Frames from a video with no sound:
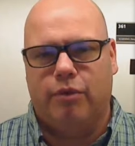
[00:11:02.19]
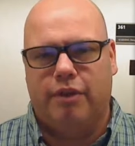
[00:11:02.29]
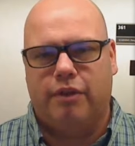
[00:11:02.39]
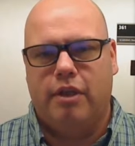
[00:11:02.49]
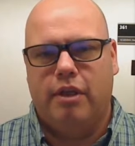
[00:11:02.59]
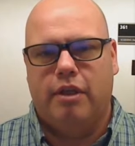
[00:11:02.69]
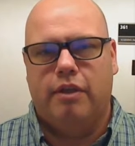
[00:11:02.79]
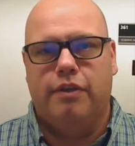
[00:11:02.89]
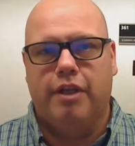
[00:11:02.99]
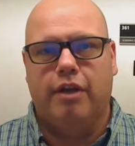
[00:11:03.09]
with
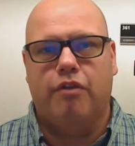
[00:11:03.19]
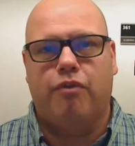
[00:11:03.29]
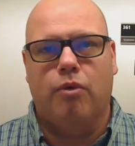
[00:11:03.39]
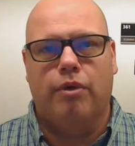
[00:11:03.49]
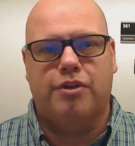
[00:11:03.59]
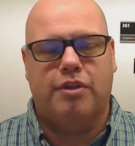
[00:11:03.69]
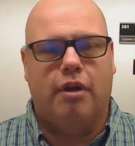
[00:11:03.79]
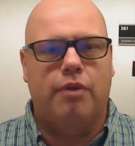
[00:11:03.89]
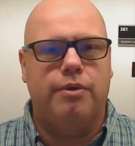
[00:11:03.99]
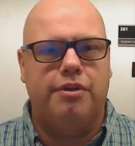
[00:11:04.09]
the Air Force and
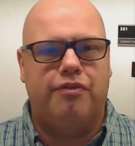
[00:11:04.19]
other